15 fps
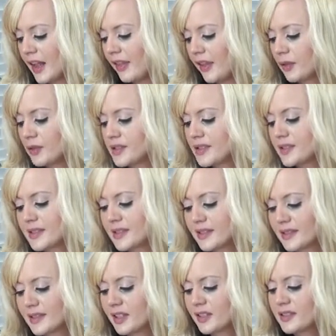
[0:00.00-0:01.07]
They'll
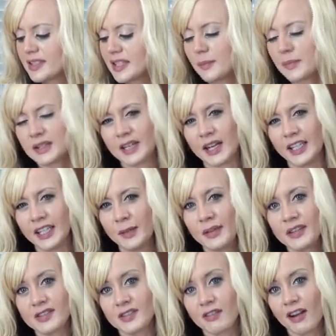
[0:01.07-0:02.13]
still seem a tiny
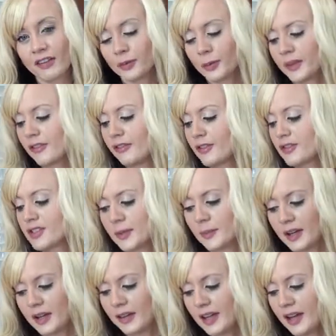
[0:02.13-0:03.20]
bit soft when they first come
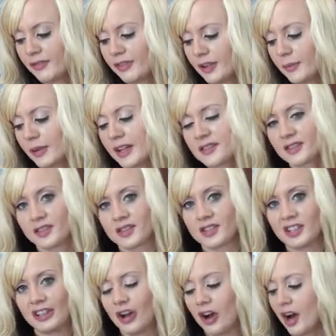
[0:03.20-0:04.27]
out of the oven because they're
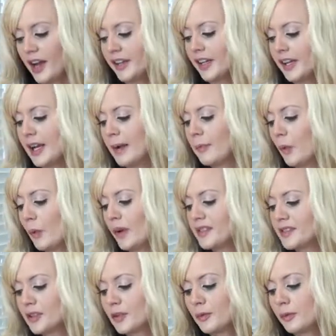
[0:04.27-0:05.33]
still hot, but
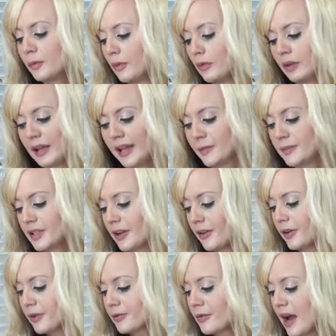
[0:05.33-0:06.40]
once you lay them down
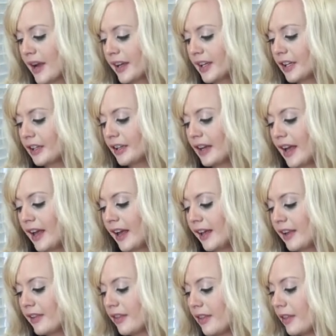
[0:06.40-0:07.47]
on a rack here
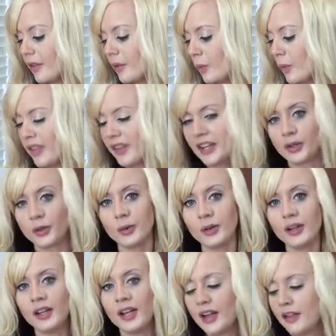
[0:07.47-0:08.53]
and when they
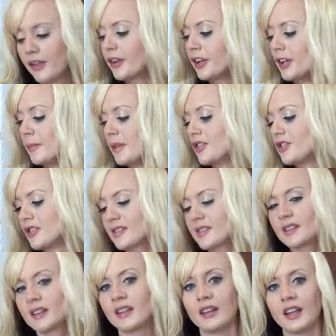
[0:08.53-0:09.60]
cool, they're going to be
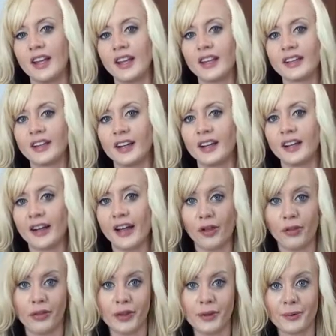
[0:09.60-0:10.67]
just like a
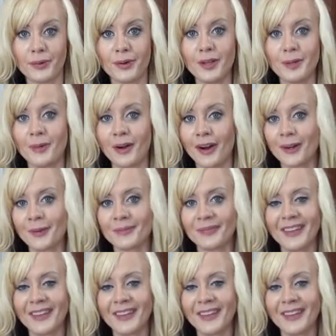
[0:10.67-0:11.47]
healthy granola bar.